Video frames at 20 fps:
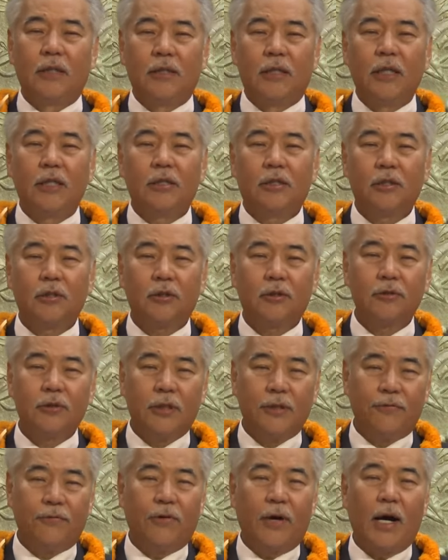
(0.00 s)
the digital
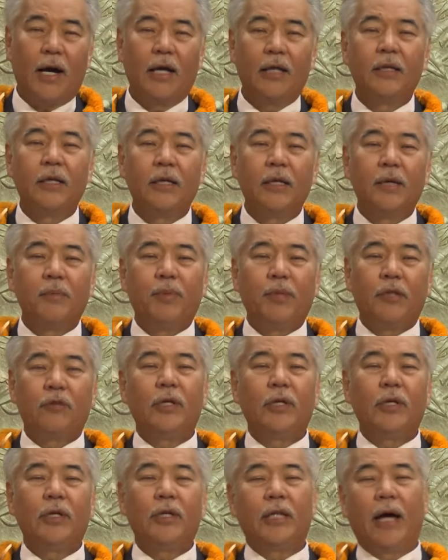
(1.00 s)
divide
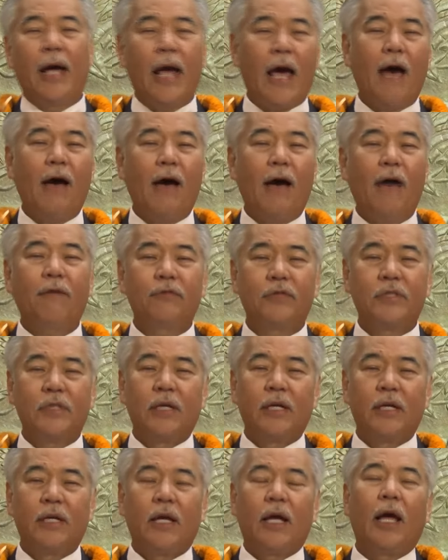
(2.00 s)
between the
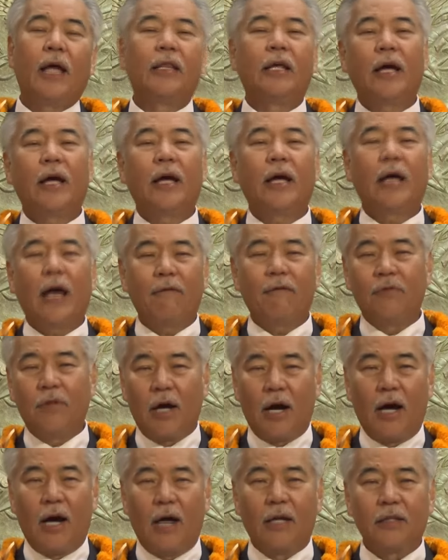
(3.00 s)
haves and the
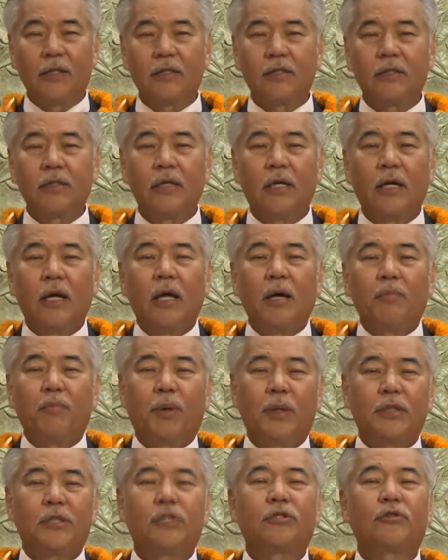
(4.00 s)
have-nots,
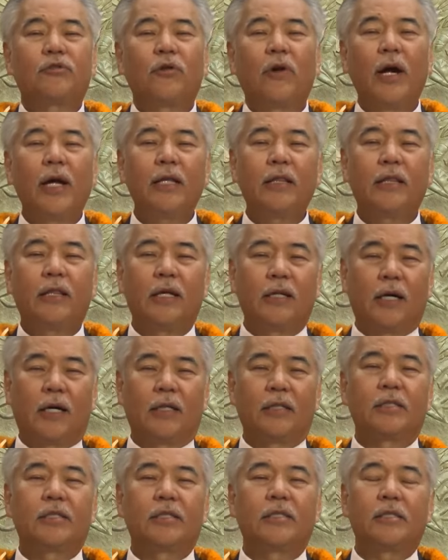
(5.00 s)
but
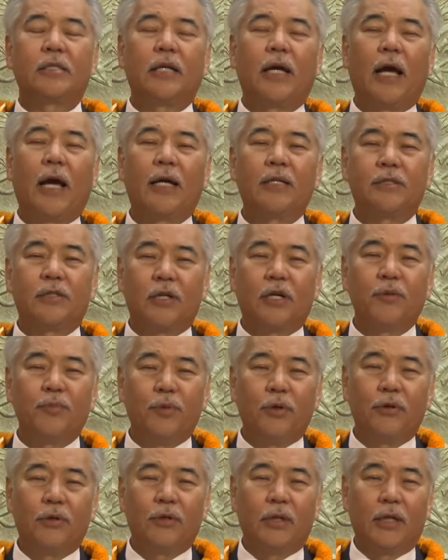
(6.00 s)
strengthen us as a
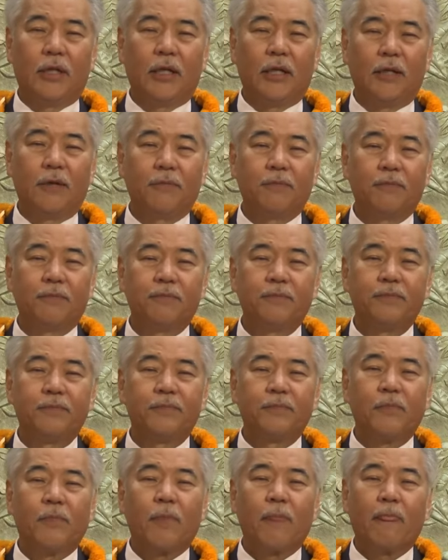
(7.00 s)
community.
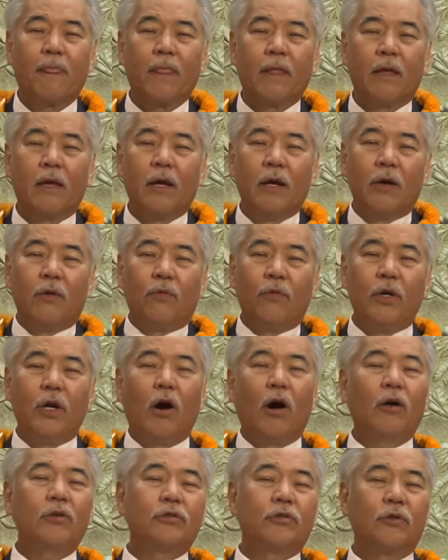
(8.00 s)

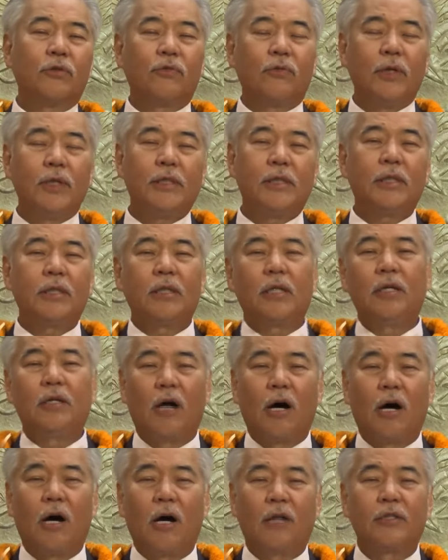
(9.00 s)
We also
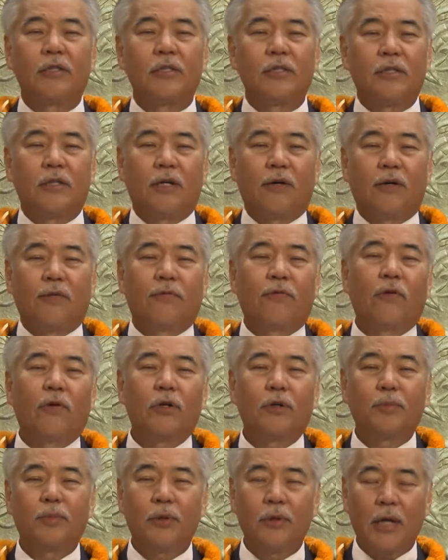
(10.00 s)
recently launched the
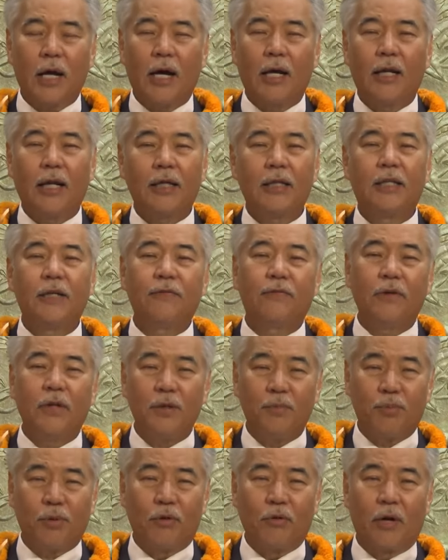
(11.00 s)
Affordable
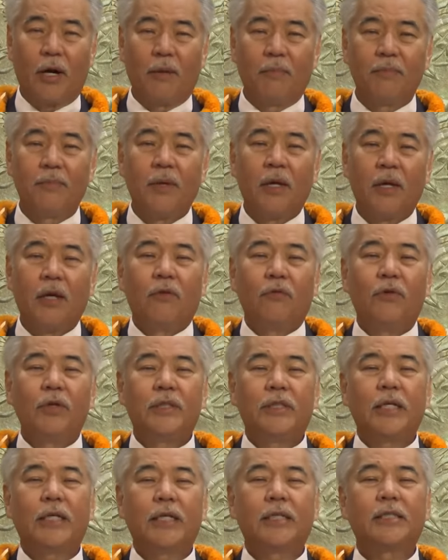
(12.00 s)
Connectivity Program,
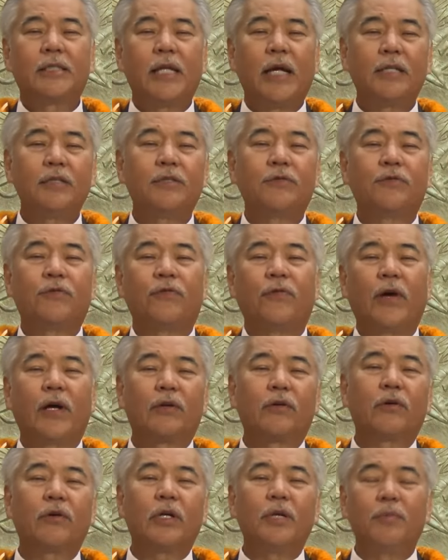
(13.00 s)
which extends
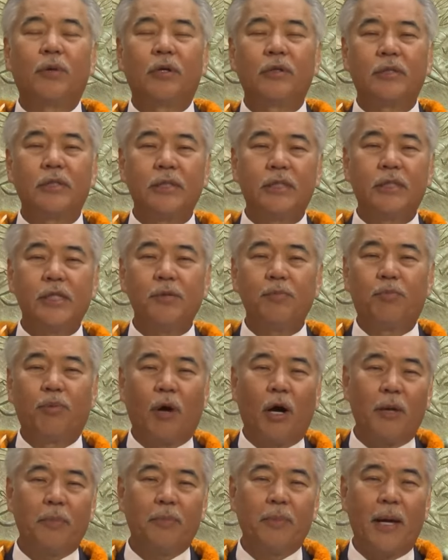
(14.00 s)
federal emergency
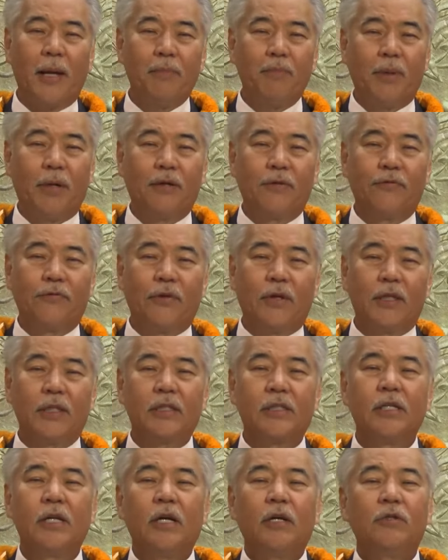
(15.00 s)
broadband
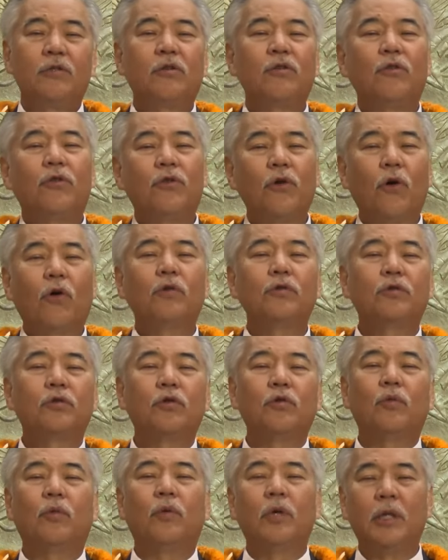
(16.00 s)
benefits to
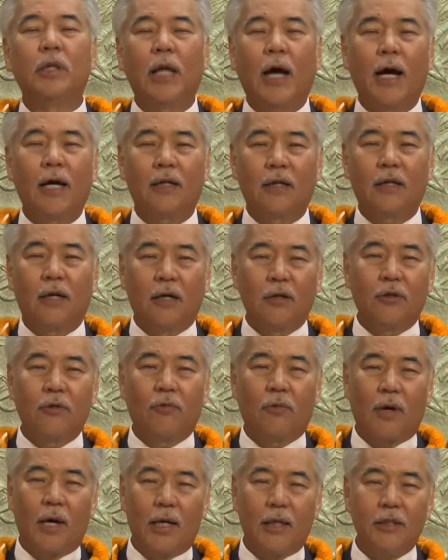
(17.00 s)
those who would not
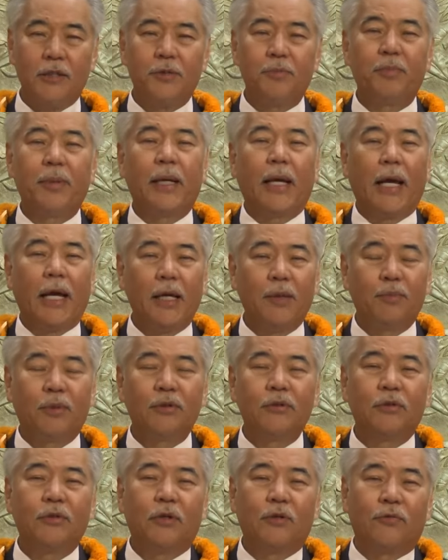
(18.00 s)
otherwise be
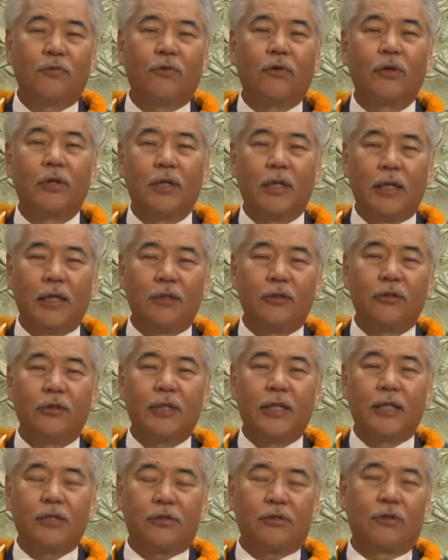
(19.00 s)
able to afford
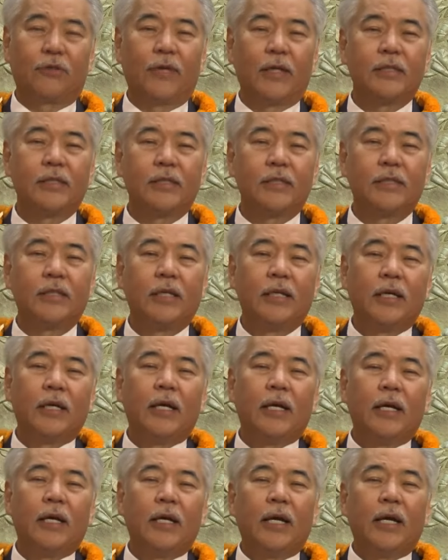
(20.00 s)
internet service.